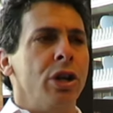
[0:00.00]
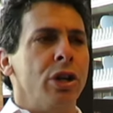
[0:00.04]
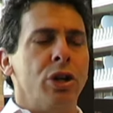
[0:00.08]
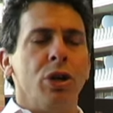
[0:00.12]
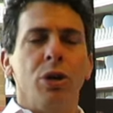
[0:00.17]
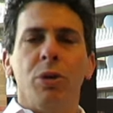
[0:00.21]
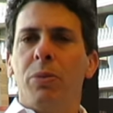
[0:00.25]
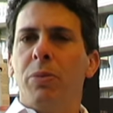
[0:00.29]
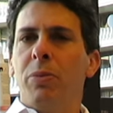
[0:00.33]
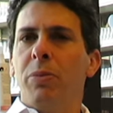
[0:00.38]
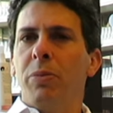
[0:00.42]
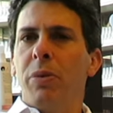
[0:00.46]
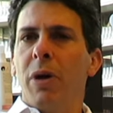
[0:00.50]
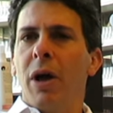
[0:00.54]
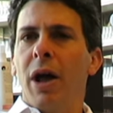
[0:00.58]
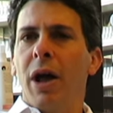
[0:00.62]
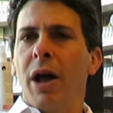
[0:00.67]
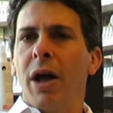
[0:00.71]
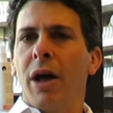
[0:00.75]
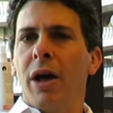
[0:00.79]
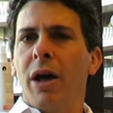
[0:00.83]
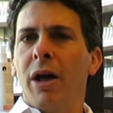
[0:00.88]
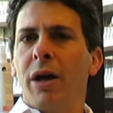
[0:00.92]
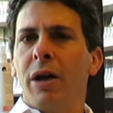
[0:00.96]
to
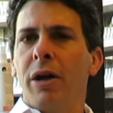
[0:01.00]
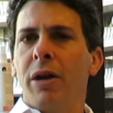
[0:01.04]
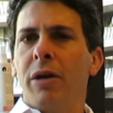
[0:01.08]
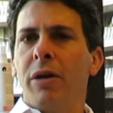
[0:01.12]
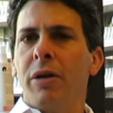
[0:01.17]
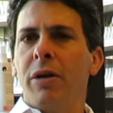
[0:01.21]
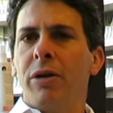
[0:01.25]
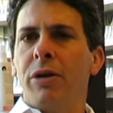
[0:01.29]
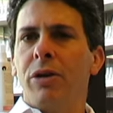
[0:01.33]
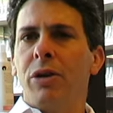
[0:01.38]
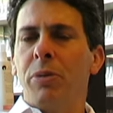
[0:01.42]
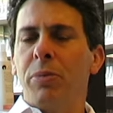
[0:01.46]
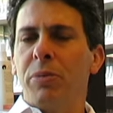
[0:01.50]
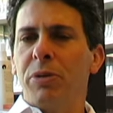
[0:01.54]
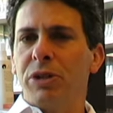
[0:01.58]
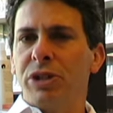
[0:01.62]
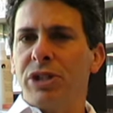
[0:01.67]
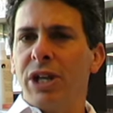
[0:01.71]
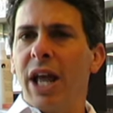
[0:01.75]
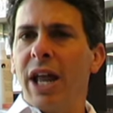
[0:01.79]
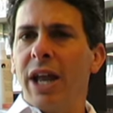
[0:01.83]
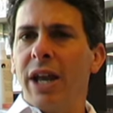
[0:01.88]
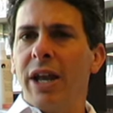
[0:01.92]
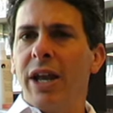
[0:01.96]
uh, to
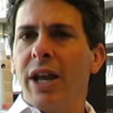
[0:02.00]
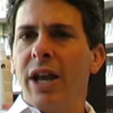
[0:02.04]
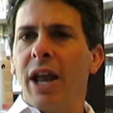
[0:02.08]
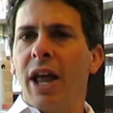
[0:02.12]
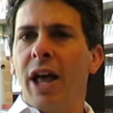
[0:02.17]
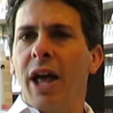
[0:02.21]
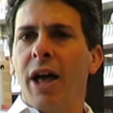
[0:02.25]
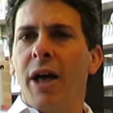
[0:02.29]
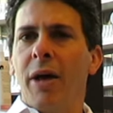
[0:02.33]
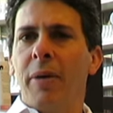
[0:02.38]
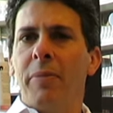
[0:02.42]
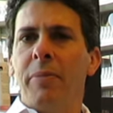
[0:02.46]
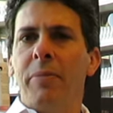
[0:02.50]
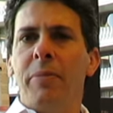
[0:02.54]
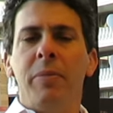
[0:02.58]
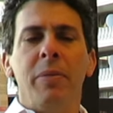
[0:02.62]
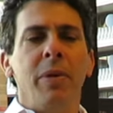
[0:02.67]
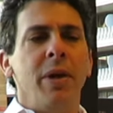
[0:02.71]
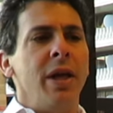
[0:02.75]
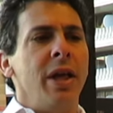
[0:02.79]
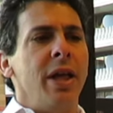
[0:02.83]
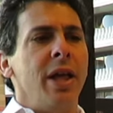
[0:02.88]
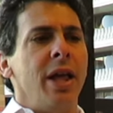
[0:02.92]
present um,